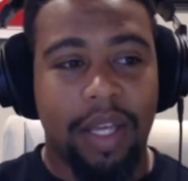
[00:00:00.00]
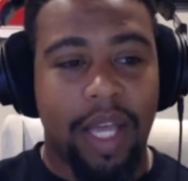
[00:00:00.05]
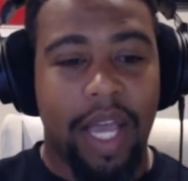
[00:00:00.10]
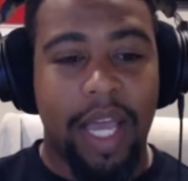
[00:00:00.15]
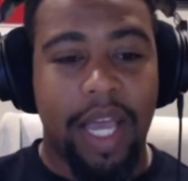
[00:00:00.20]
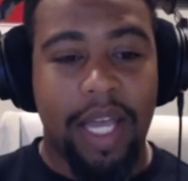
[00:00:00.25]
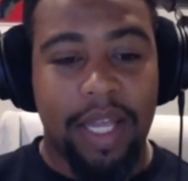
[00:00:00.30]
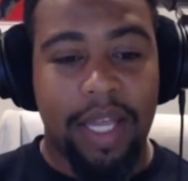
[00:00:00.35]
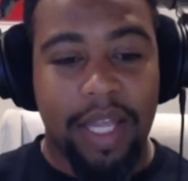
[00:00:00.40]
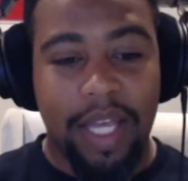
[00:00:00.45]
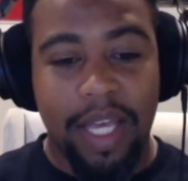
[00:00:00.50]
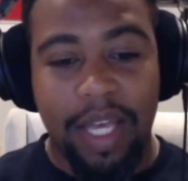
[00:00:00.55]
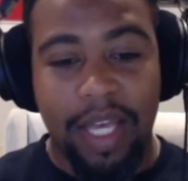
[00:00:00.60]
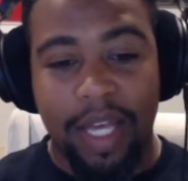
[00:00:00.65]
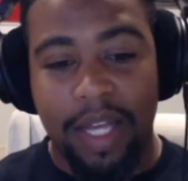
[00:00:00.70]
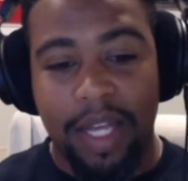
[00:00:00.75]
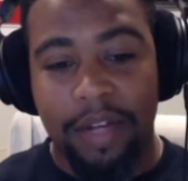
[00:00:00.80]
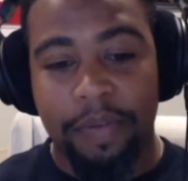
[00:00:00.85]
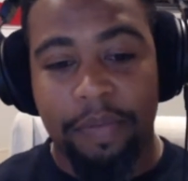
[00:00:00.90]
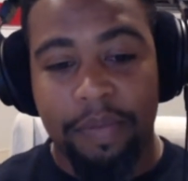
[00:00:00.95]
And
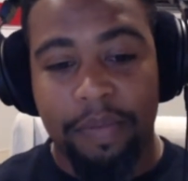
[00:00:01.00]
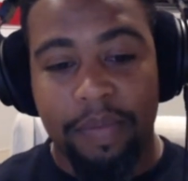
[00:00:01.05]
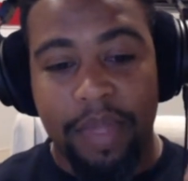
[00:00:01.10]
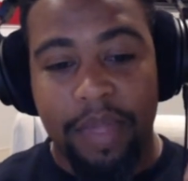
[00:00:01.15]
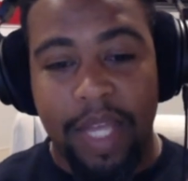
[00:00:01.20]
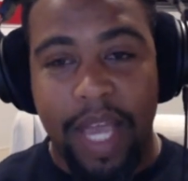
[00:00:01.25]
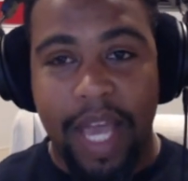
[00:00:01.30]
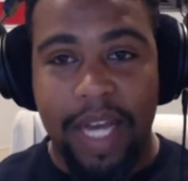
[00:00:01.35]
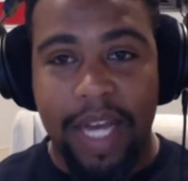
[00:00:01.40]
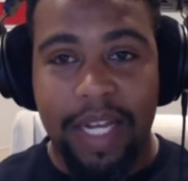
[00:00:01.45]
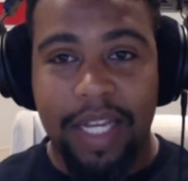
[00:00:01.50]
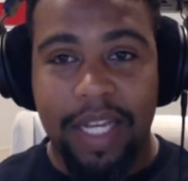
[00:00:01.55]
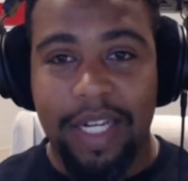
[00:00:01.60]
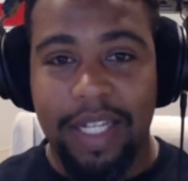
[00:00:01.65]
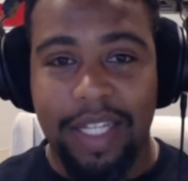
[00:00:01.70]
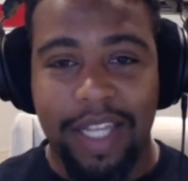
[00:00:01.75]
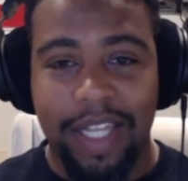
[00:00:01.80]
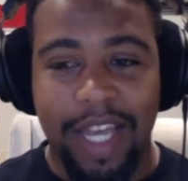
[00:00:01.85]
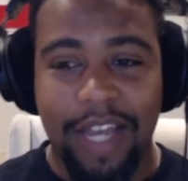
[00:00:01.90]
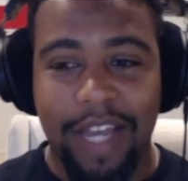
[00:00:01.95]
then heading into
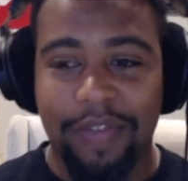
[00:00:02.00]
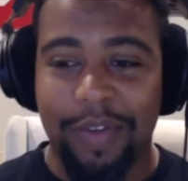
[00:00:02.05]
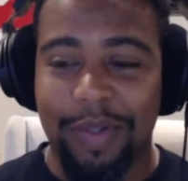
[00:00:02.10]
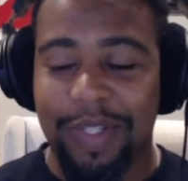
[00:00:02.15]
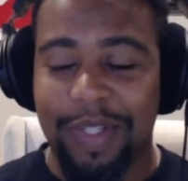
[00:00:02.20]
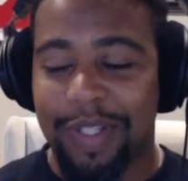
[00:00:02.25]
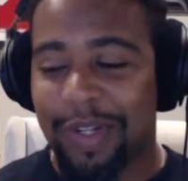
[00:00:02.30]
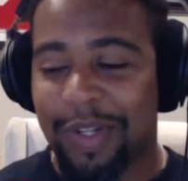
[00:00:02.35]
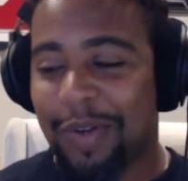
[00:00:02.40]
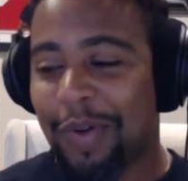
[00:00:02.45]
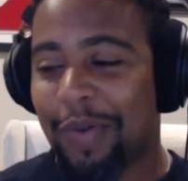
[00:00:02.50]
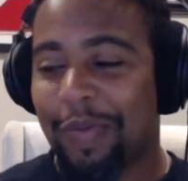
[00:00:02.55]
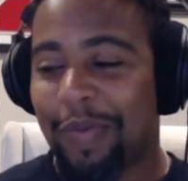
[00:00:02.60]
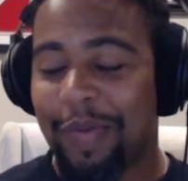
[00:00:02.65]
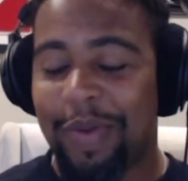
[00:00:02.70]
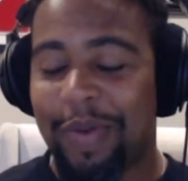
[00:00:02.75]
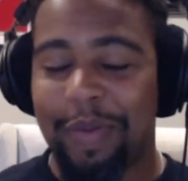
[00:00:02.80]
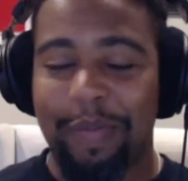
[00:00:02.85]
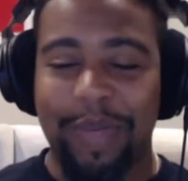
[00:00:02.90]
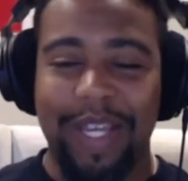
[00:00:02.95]
the cave, there was a cool
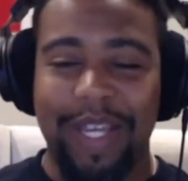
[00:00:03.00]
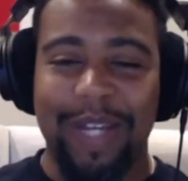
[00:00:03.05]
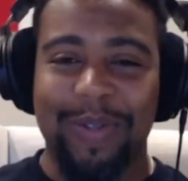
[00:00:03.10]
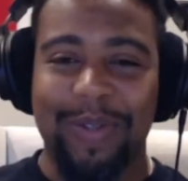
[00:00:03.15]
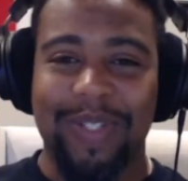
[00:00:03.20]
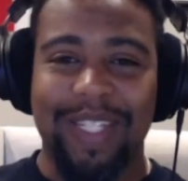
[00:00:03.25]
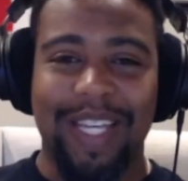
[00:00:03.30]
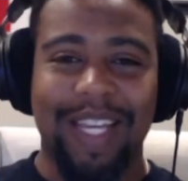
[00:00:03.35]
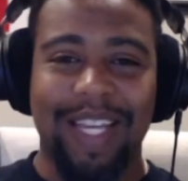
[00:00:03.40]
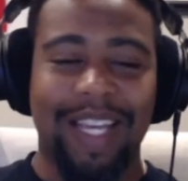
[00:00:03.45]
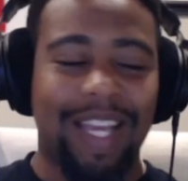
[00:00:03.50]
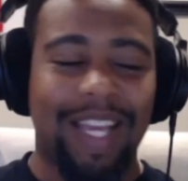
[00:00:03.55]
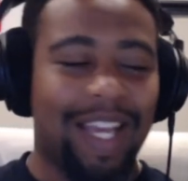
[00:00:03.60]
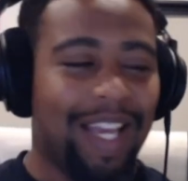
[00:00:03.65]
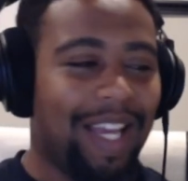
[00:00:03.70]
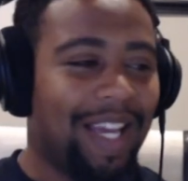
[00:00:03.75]
Bean was like,